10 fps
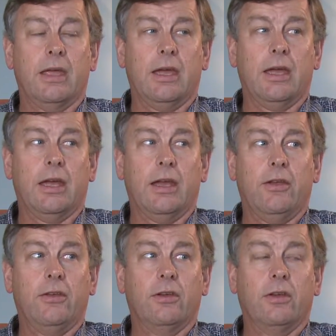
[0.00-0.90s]

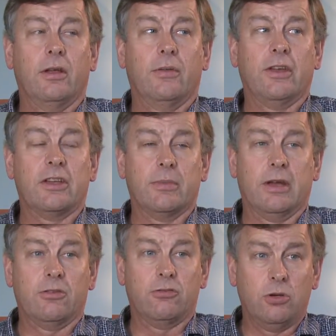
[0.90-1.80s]
And that
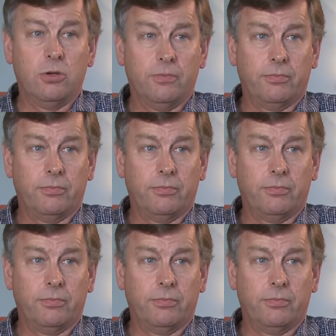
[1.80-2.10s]
amount grew.